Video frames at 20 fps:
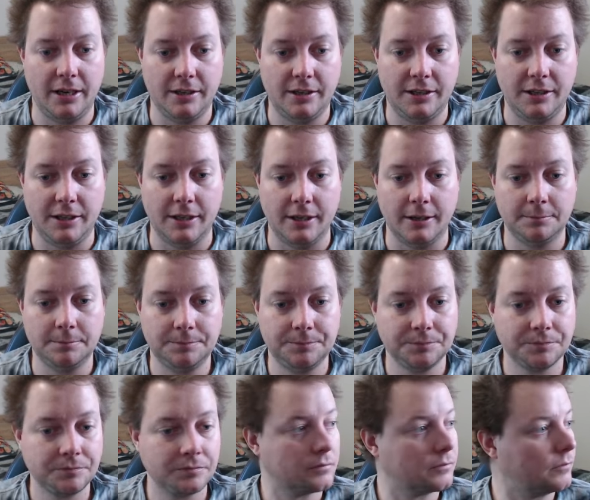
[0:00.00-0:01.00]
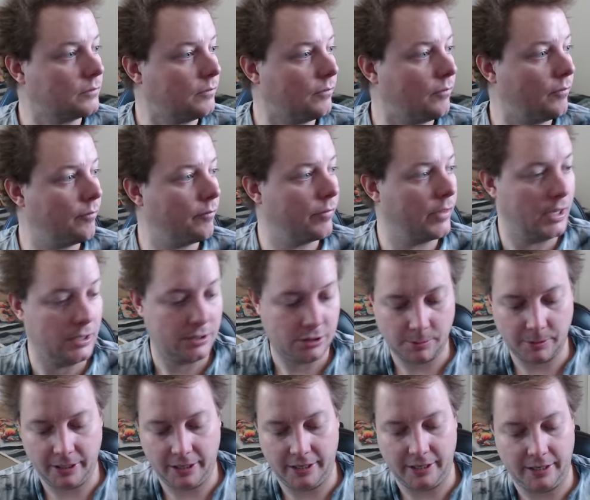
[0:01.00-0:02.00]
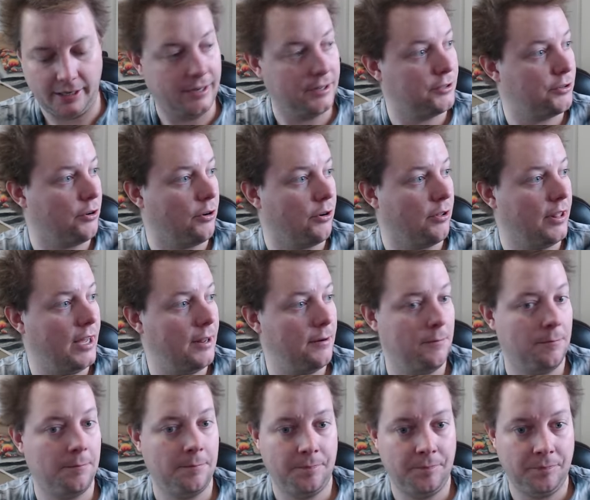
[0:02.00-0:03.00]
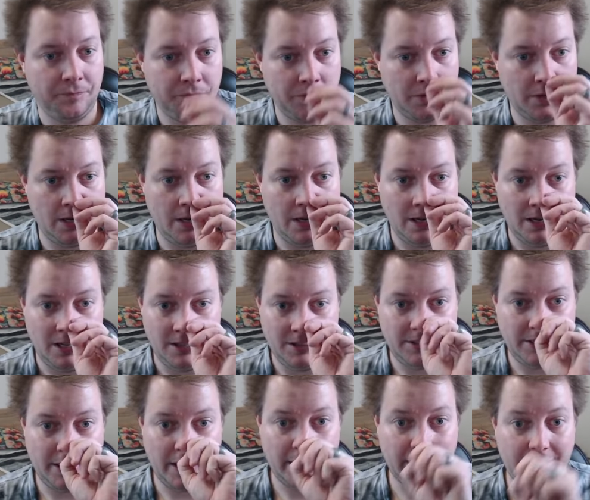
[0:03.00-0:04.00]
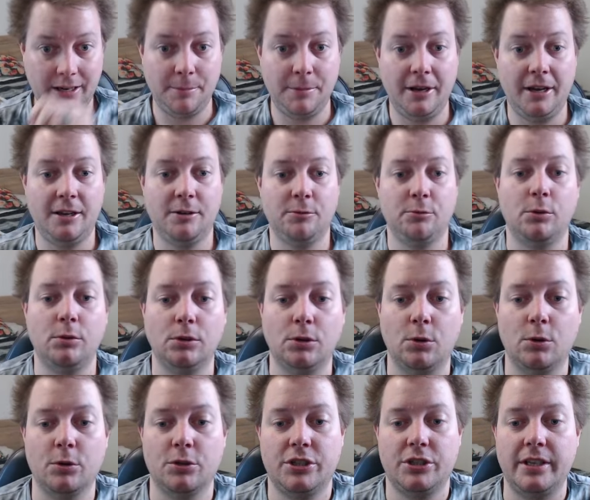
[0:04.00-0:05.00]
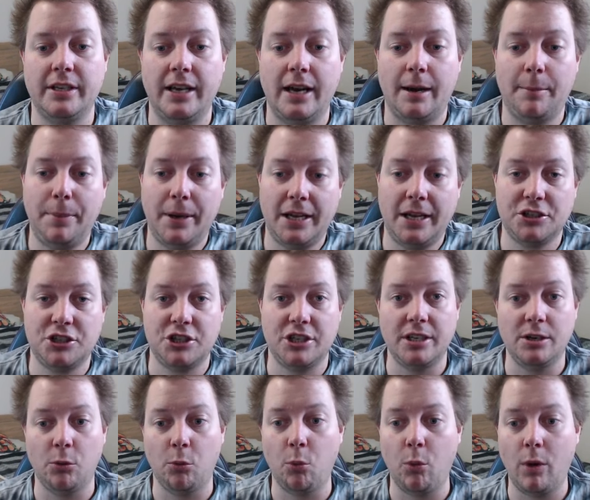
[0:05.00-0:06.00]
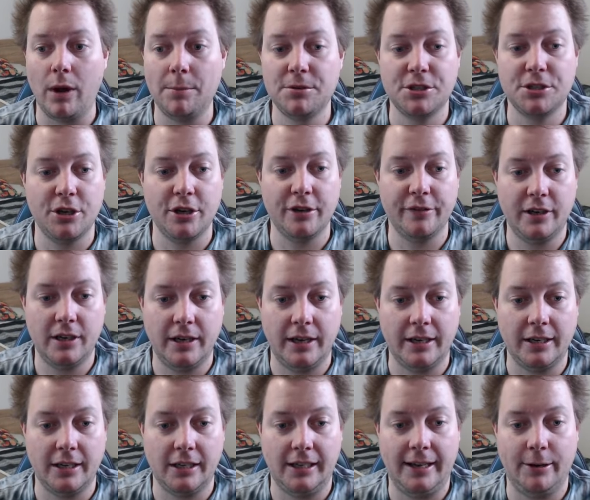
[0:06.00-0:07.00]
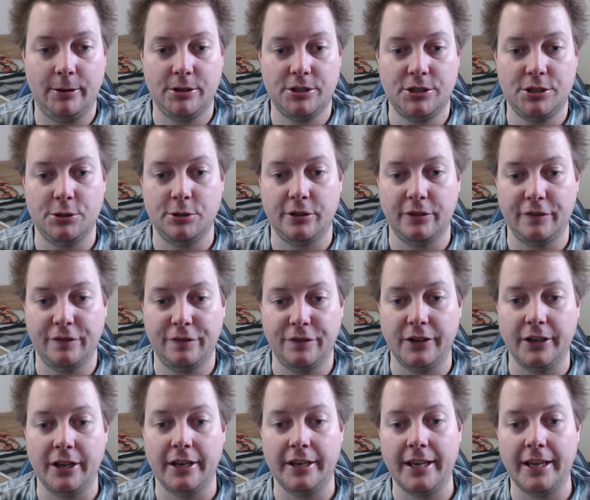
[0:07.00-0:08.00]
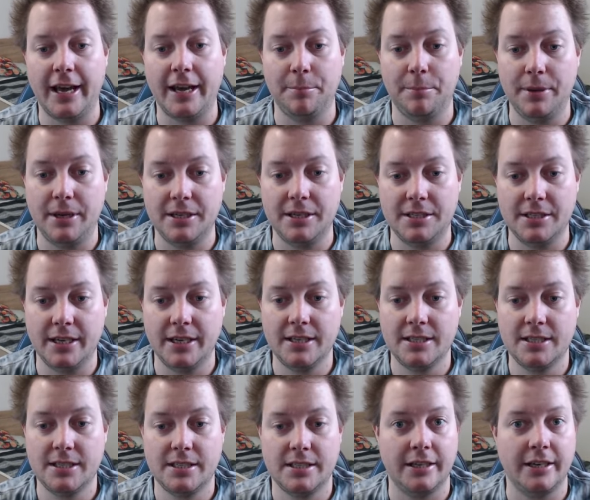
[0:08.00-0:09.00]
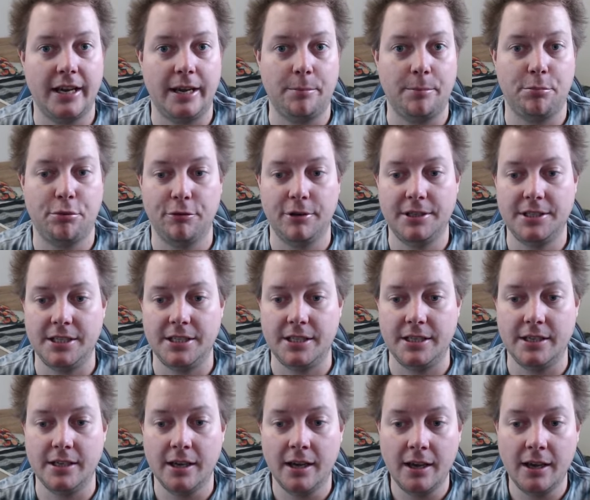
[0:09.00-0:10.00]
here. So I'm going to hit enter on that. That command will launch the Apache web server and allow us to configure YateBTS in a pretty